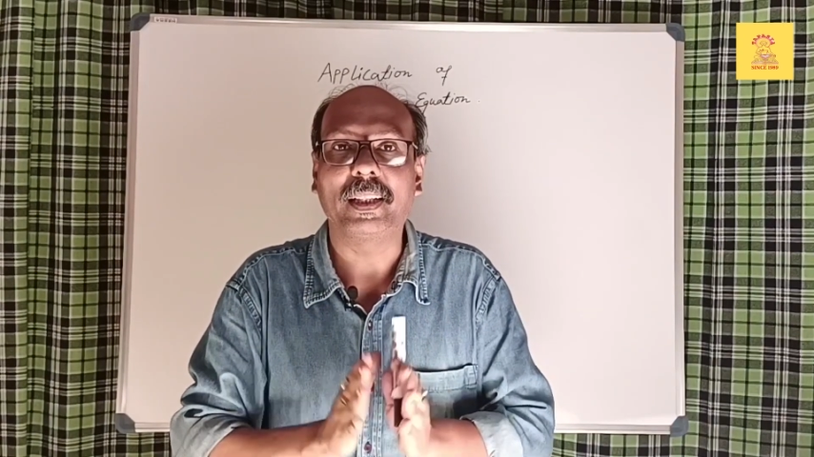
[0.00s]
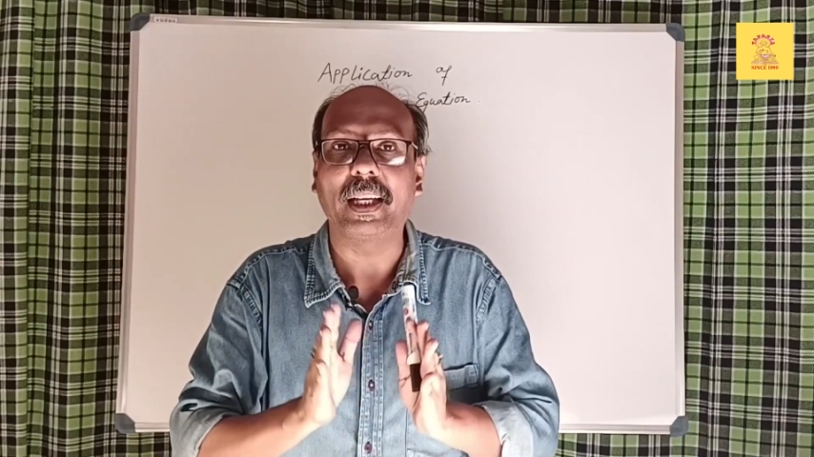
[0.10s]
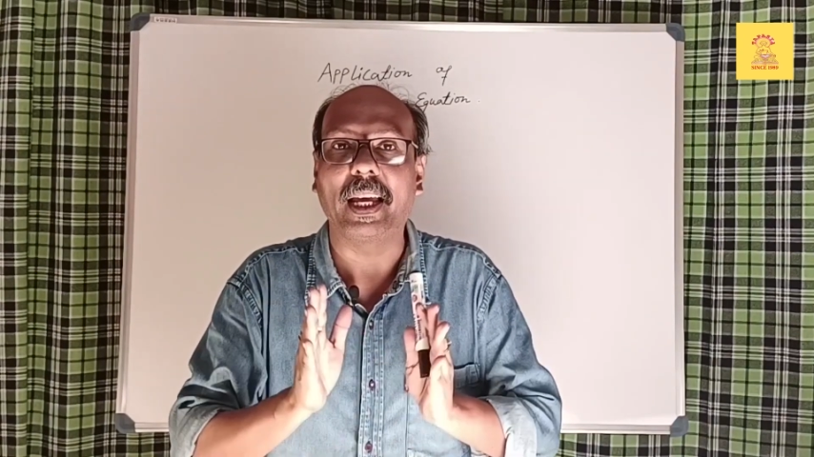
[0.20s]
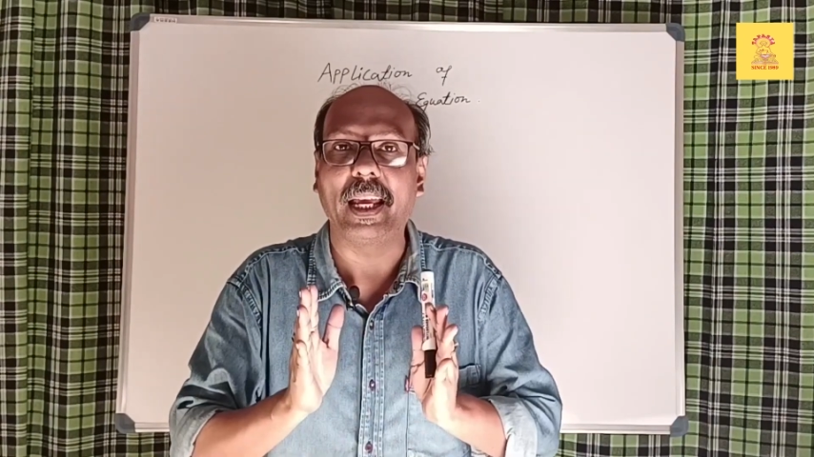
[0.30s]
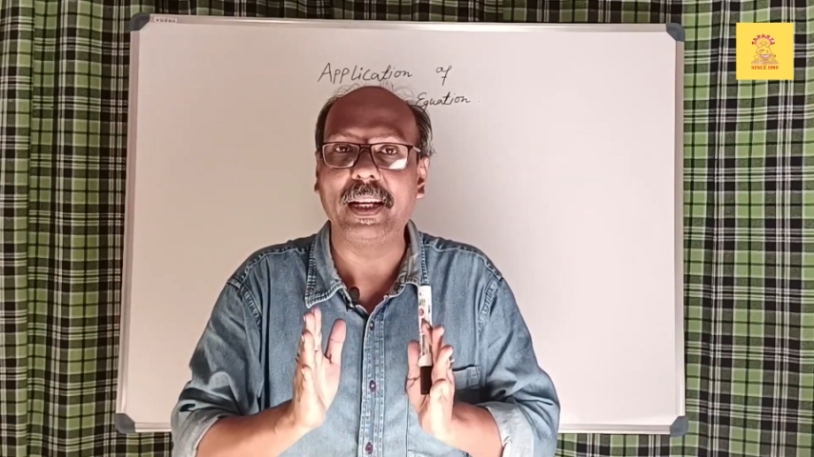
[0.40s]

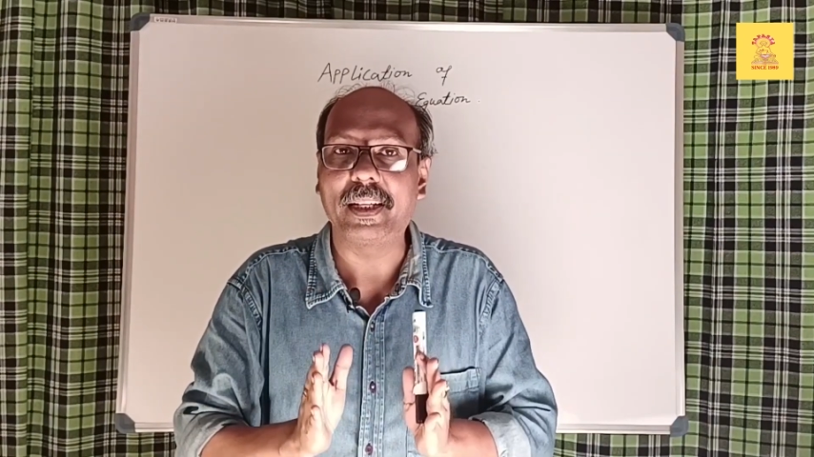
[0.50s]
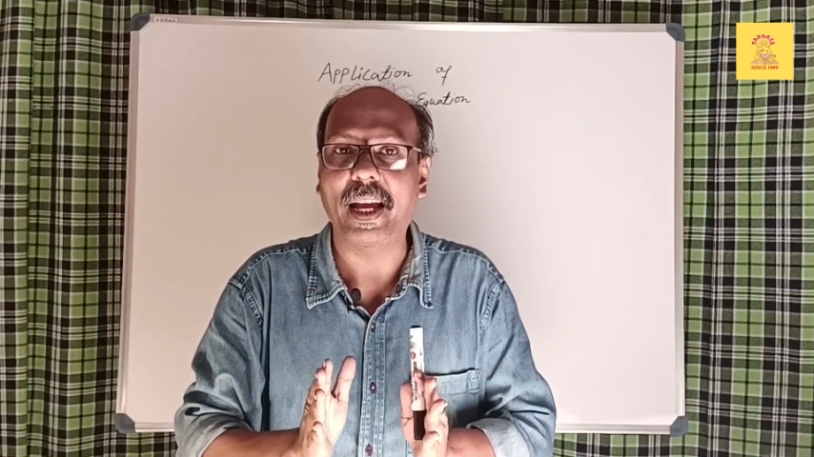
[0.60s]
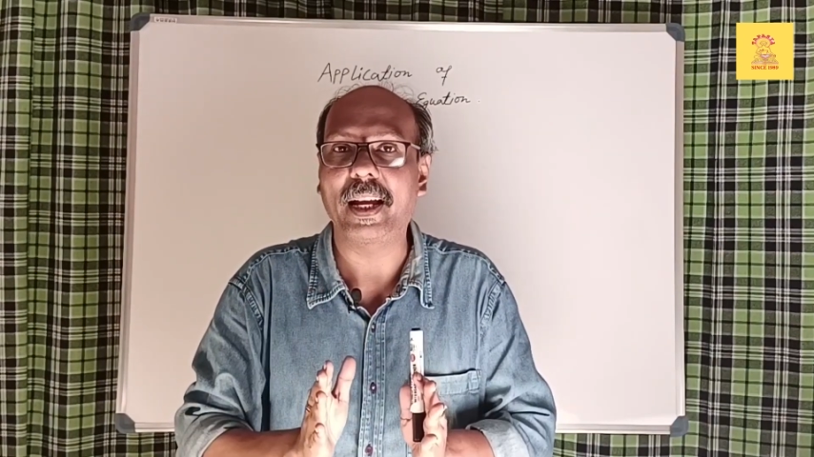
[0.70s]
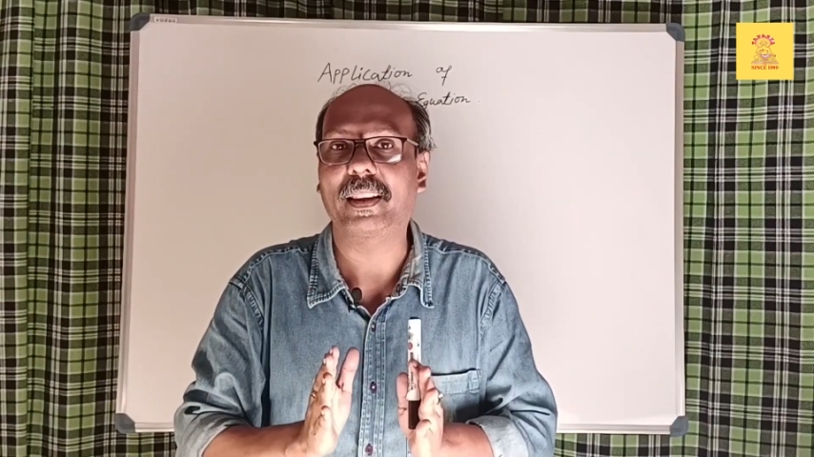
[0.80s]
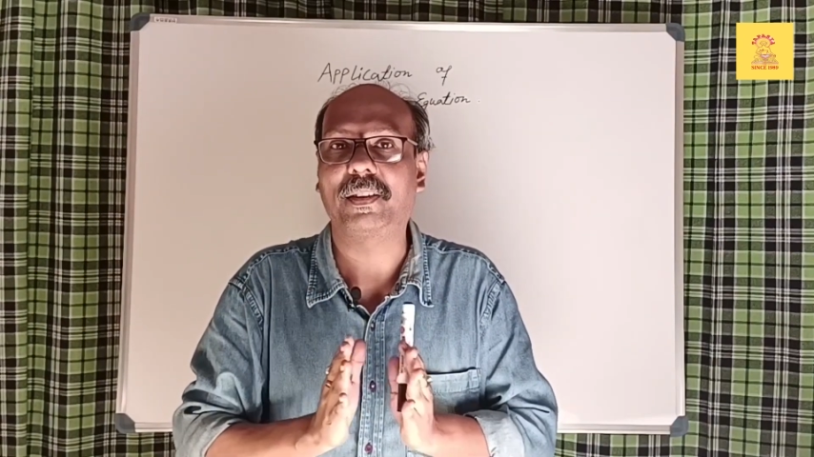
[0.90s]
the
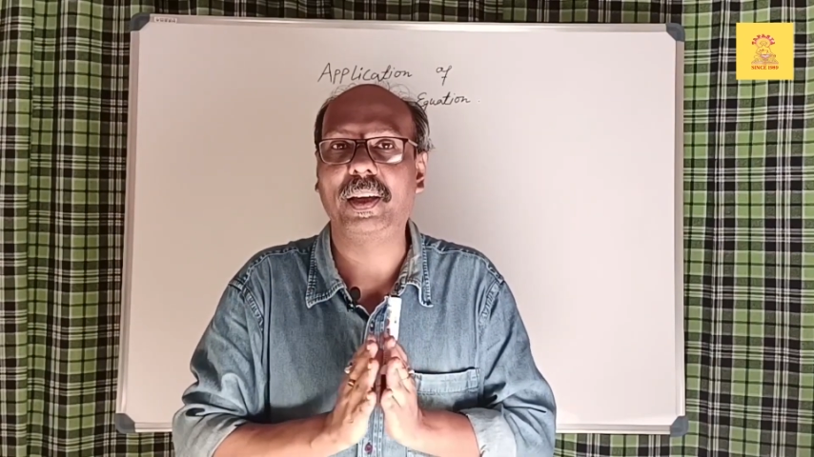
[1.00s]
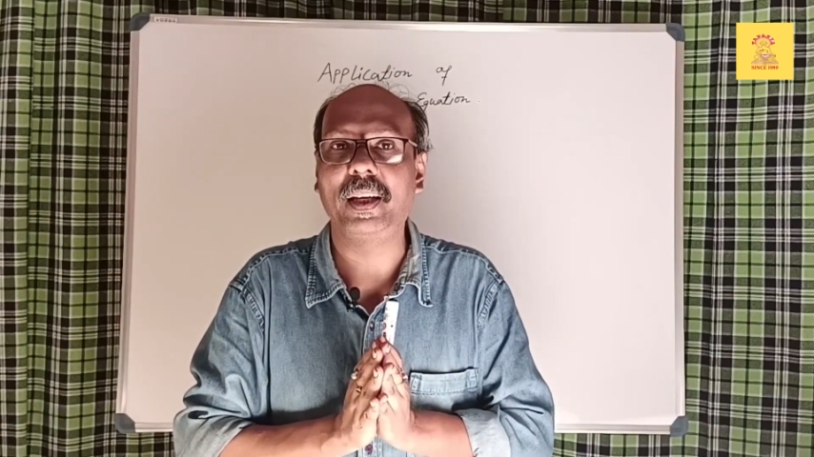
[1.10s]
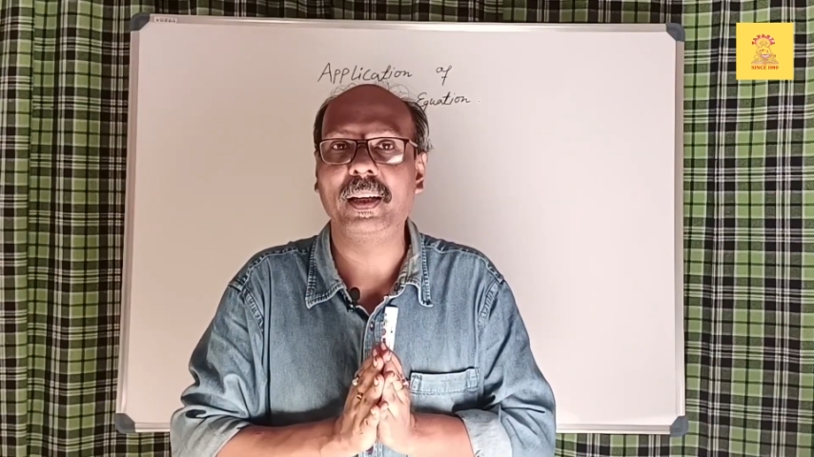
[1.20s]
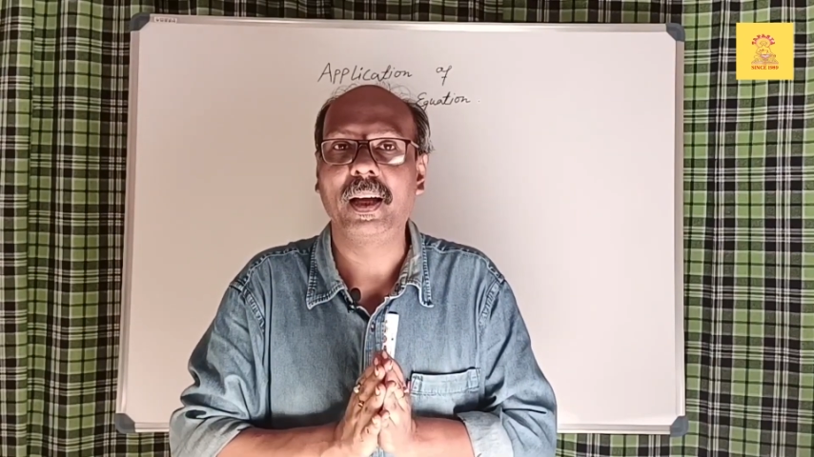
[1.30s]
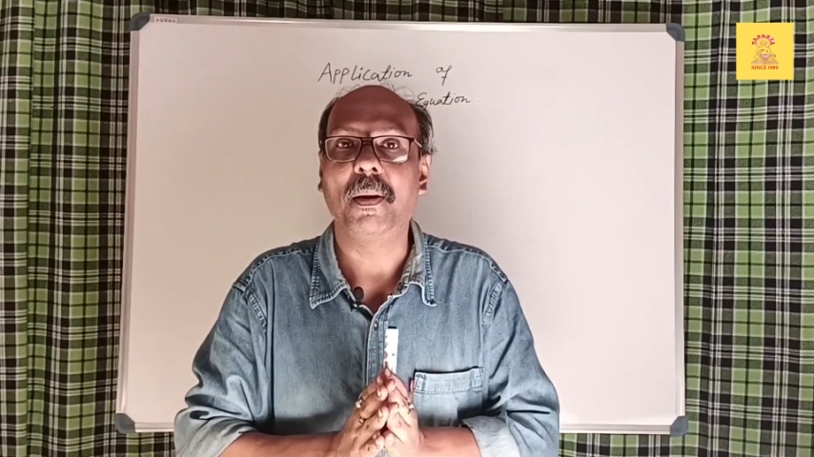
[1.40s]
entire
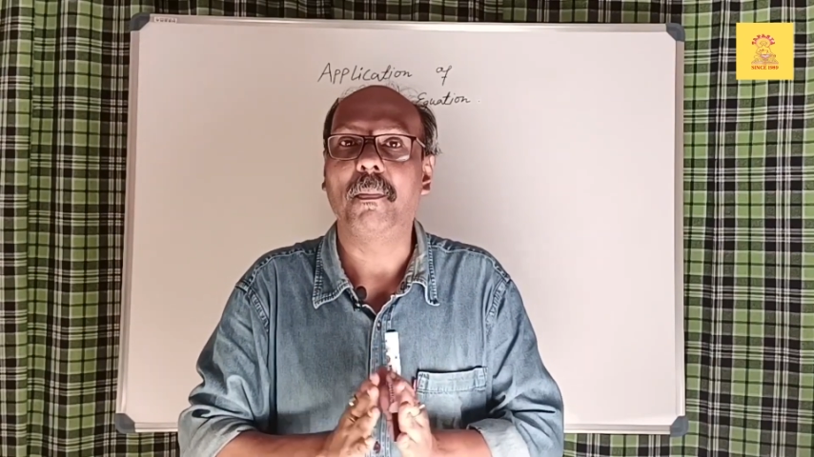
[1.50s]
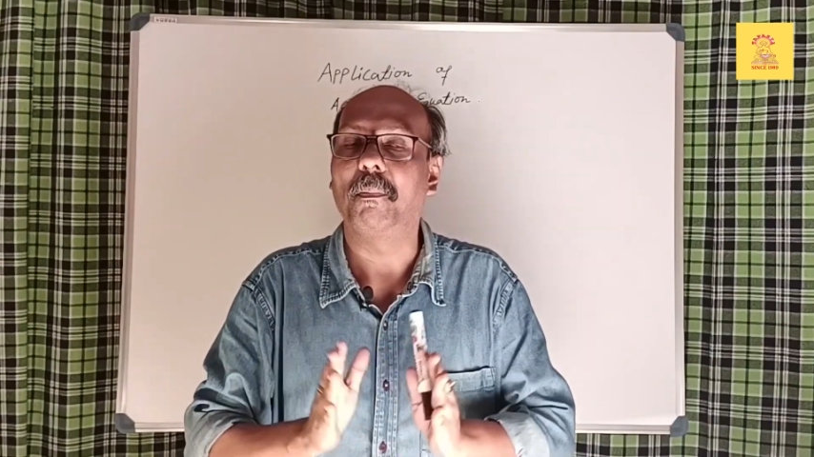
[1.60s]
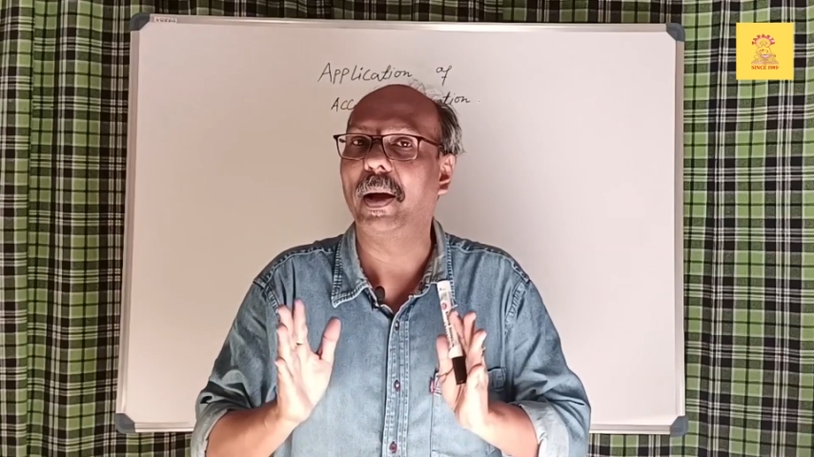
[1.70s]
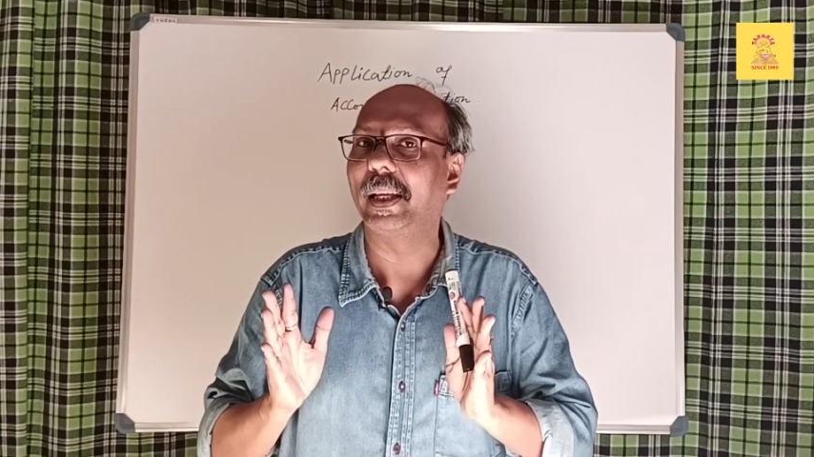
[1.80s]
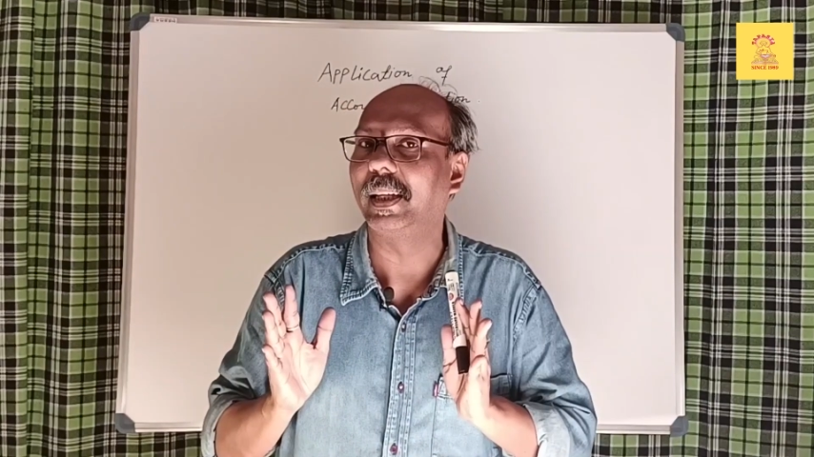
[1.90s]
thing
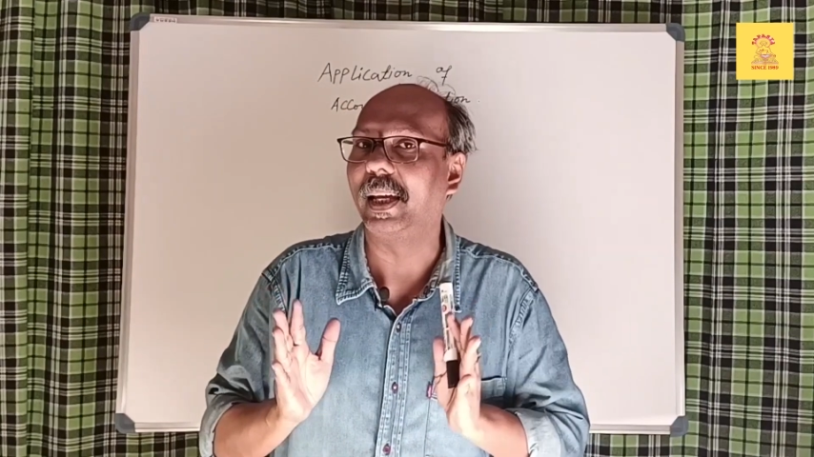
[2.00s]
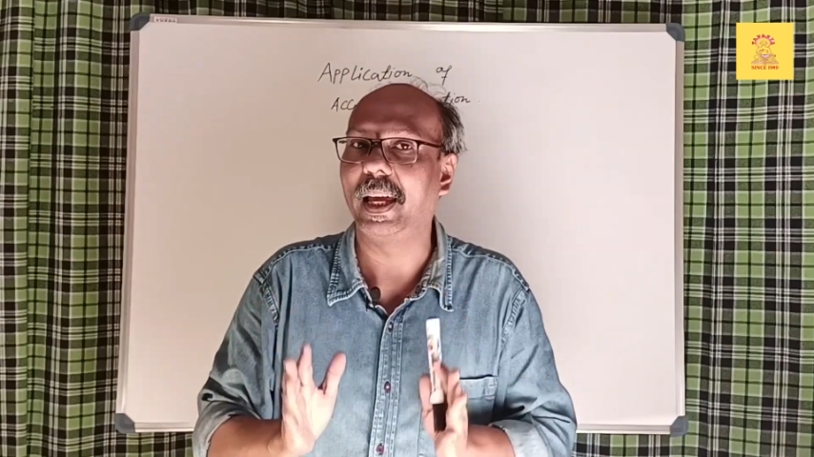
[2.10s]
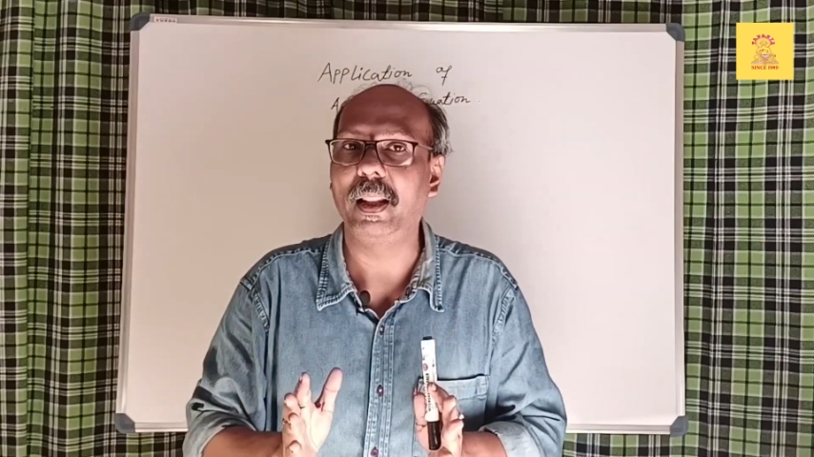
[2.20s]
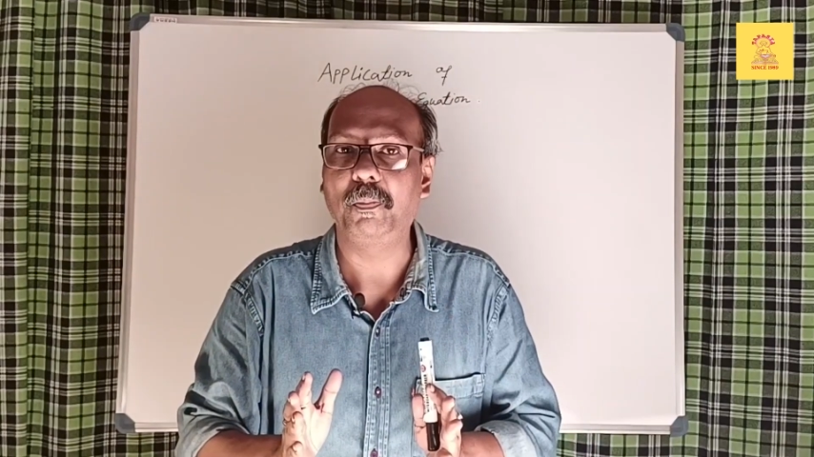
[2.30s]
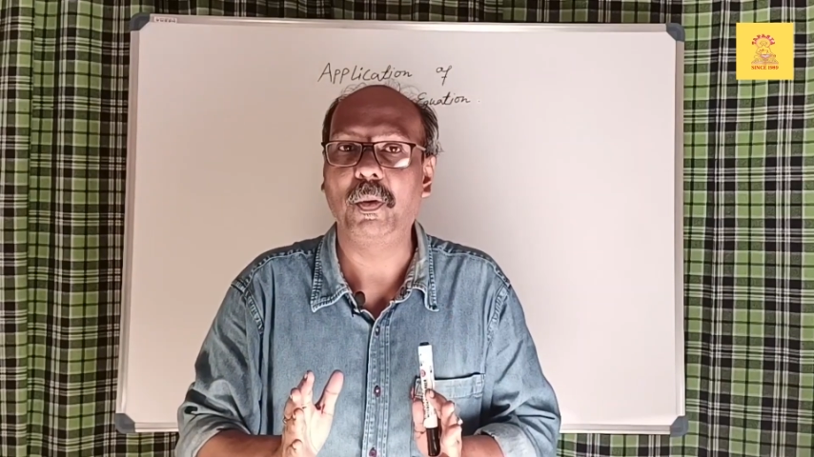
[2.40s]
by the
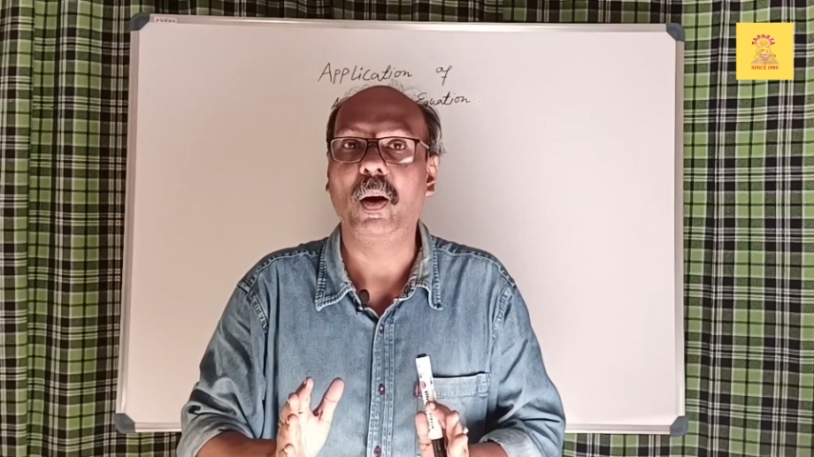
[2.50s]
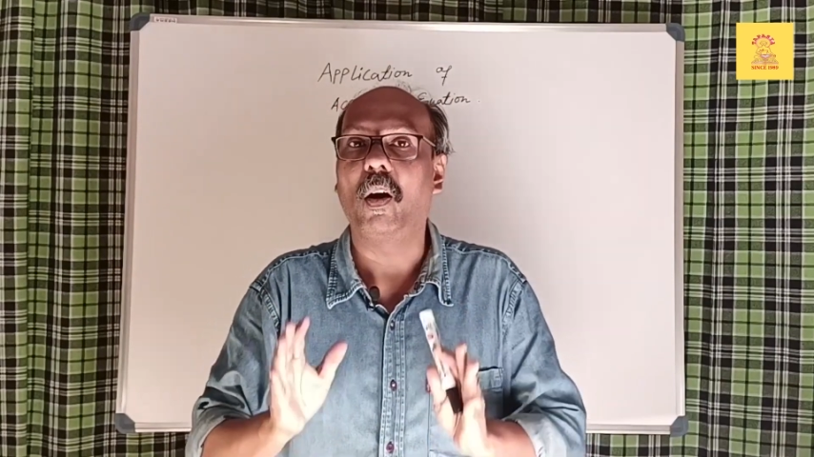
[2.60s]
help